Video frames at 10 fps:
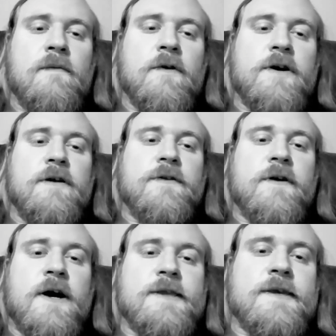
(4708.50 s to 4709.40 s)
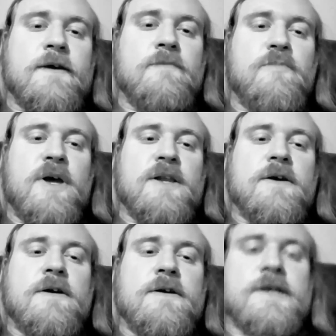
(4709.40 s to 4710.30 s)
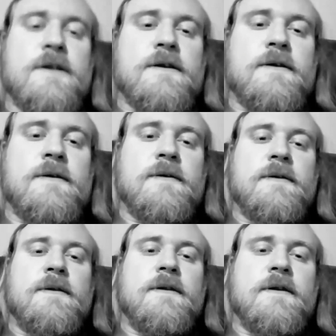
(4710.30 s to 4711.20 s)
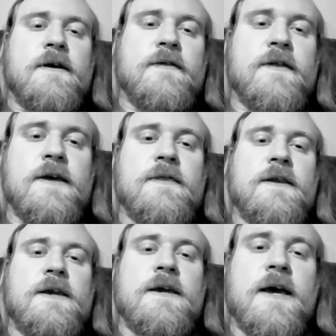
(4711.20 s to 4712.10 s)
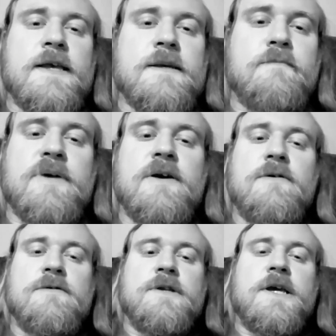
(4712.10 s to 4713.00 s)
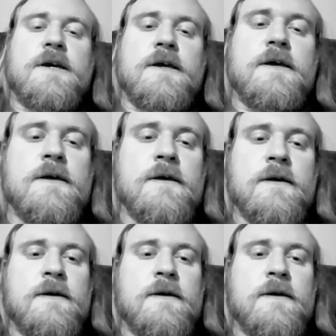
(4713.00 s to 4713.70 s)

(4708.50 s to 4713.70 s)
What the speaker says: What are your thoughts on Ben Carson? I think that he has a big old dick.